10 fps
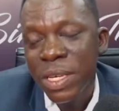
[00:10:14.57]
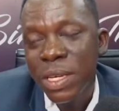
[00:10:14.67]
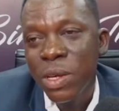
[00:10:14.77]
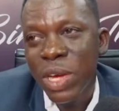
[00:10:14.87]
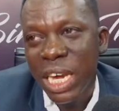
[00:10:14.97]

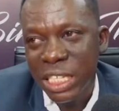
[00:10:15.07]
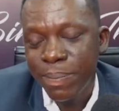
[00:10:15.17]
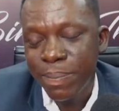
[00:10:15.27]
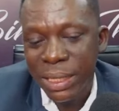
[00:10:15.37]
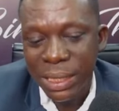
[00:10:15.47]
we are
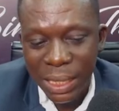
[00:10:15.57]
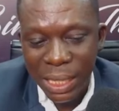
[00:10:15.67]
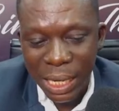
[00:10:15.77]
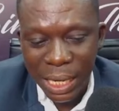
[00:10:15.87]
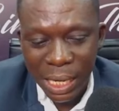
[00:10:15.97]
expecting
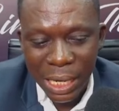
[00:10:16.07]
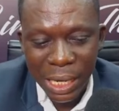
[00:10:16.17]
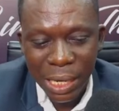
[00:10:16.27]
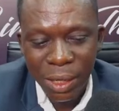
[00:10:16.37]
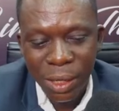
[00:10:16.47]

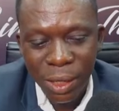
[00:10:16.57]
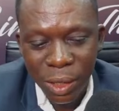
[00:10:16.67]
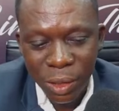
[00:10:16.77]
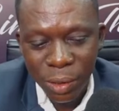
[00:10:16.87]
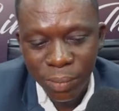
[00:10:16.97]
uh,
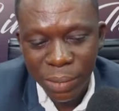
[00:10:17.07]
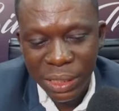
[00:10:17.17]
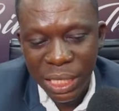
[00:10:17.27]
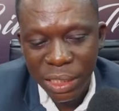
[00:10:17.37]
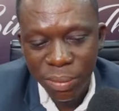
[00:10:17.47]

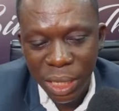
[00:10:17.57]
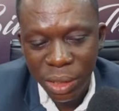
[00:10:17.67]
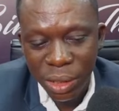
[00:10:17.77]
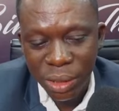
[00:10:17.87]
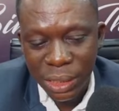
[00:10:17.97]

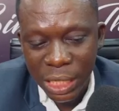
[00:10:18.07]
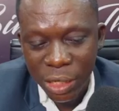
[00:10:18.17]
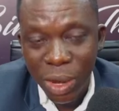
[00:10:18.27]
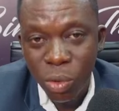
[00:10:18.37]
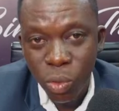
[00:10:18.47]
businessman
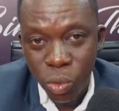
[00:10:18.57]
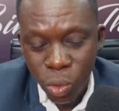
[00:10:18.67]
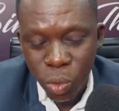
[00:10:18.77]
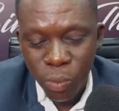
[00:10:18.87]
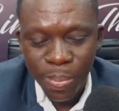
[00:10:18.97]
Seidu
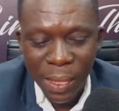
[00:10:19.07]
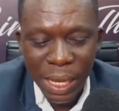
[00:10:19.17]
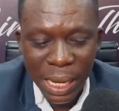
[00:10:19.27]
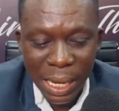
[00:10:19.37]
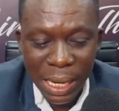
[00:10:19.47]
Agongo mm -hmm.
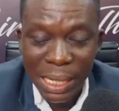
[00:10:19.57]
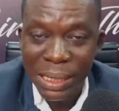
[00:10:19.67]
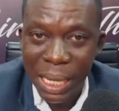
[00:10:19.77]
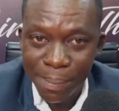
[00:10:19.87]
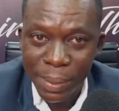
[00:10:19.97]
and
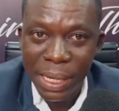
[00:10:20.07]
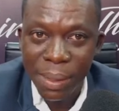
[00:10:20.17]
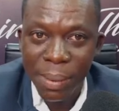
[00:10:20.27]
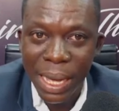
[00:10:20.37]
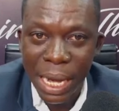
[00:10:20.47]
his
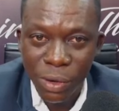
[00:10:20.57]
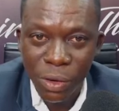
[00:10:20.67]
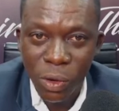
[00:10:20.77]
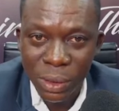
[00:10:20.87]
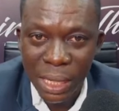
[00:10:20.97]
company,
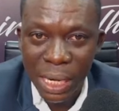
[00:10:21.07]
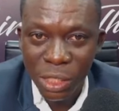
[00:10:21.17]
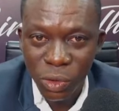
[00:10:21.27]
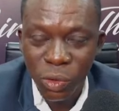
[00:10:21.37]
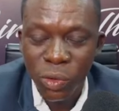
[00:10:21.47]
Agricult
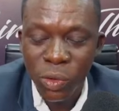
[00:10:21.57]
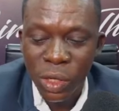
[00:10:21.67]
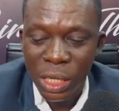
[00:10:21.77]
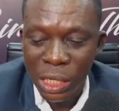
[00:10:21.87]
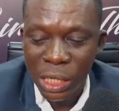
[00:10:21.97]
Ghana. So
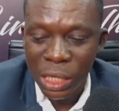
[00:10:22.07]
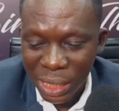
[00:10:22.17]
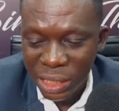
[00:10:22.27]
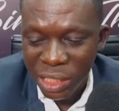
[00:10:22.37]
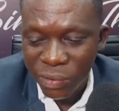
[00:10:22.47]
it's
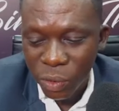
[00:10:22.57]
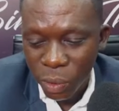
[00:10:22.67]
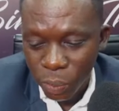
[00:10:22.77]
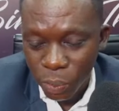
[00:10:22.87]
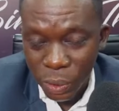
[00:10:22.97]
Dr.
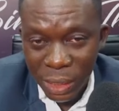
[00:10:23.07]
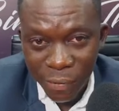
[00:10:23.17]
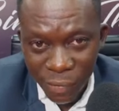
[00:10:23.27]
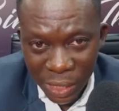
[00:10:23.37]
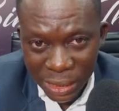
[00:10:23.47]
Semikonopuni, the
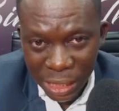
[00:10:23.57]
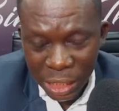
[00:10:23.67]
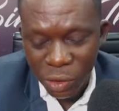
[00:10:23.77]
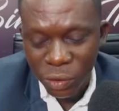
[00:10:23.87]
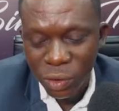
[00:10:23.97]
first
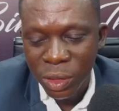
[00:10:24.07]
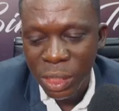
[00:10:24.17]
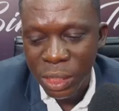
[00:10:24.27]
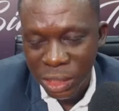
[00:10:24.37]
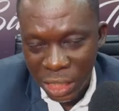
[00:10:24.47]
accused,
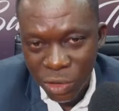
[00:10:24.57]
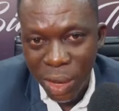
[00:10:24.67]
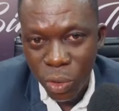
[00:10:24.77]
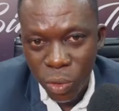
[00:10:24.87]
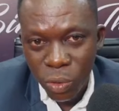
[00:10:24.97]
Seidu
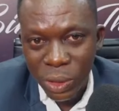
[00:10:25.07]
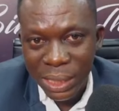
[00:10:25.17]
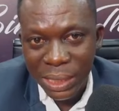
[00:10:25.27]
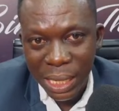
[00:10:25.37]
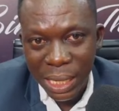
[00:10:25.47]
Agongo,
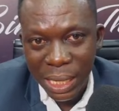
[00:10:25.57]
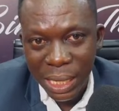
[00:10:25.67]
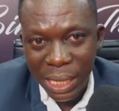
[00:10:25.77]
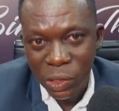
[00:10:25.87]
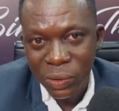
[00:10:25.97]
the second
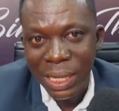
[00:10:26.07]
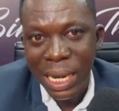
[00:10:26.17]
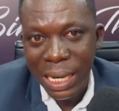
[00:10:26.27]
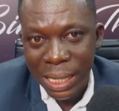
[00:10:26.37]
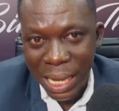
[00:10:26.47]
accused, mm -hmm.
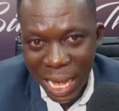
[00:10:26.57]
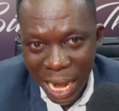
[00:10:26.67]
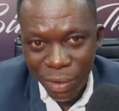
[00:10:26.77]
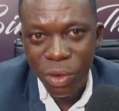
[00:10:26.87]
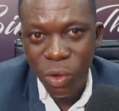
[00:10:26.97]
and
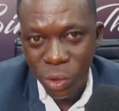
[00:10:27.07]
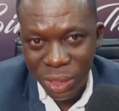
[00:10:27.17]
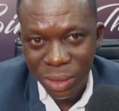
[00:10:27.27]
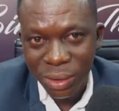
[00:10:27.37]
Agricult